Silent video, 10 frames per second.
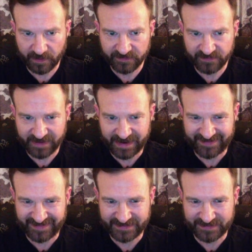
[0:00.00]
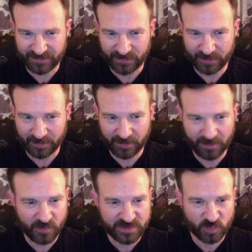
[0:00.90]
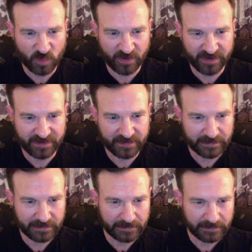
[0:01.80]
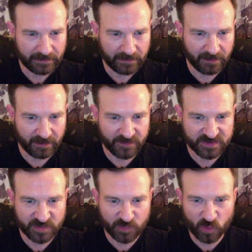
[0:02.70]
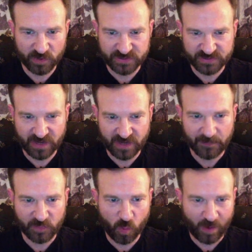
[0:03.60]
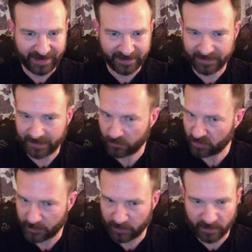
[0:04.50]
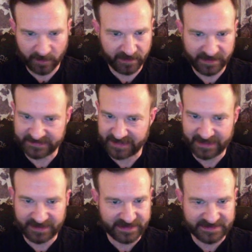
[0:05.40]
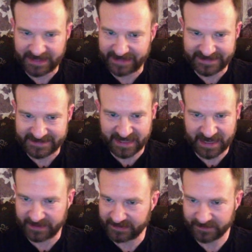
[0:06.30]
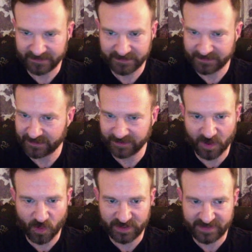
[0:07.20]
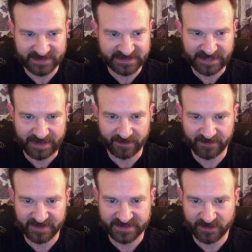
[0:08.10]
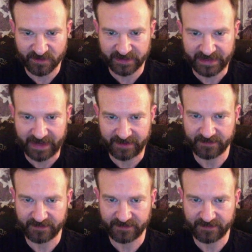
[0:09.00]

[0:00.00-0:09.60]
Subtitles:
See how they do. I'm always worried. Those supporters drop quick. You know, Ripper, he's not designed to go into the center of this hurricane.